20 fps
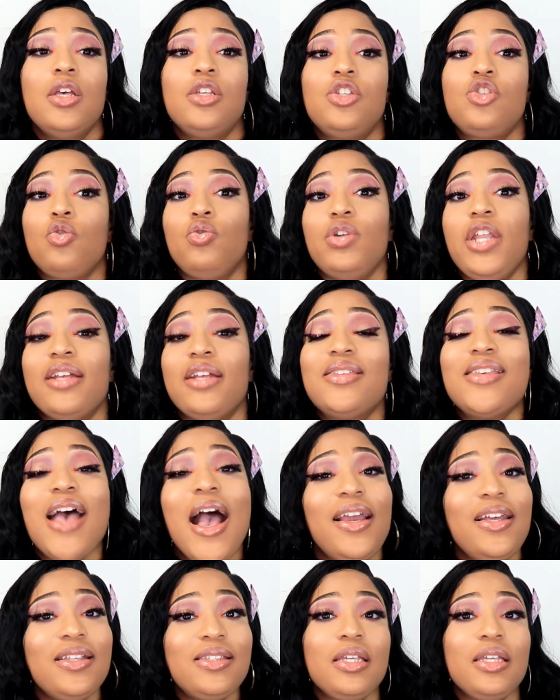So they're
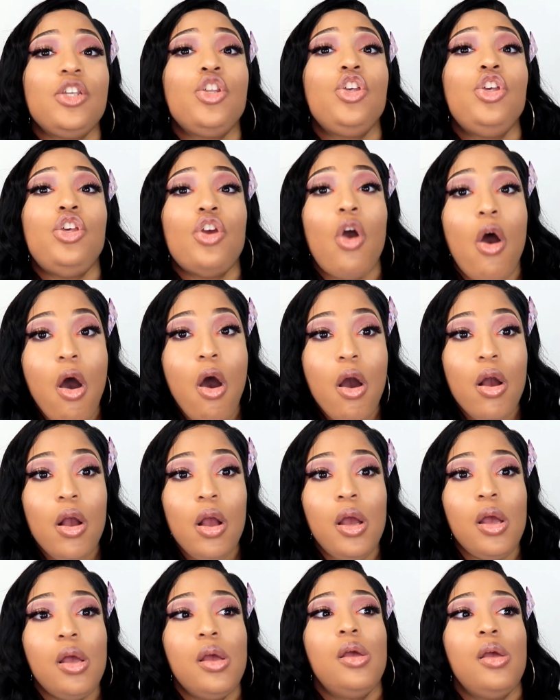targeting
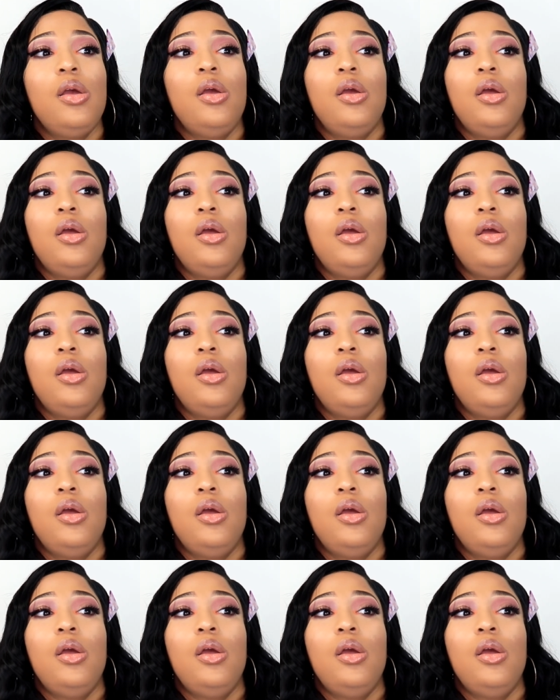young,